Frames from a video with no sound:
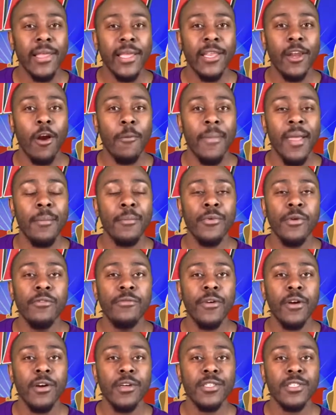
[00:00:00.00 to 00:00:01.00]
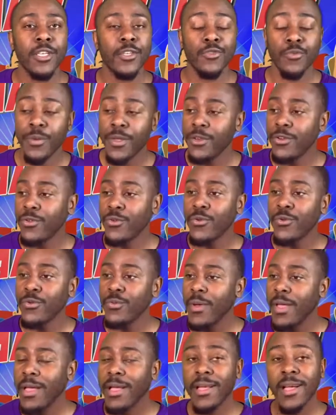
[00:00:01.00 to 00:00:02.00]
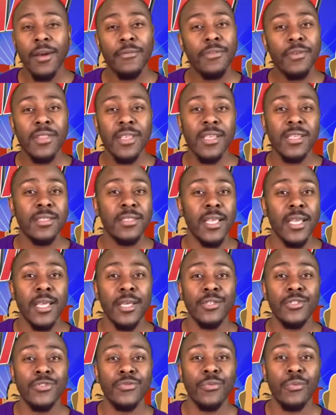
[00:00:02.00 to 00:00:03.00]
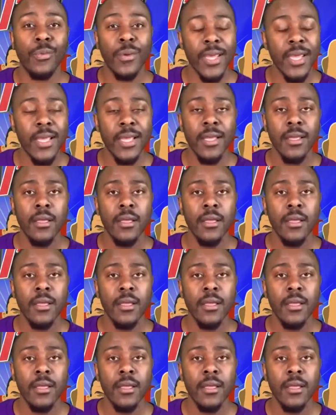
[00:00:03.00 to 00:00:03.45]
at our memory verse because we do cover these each week.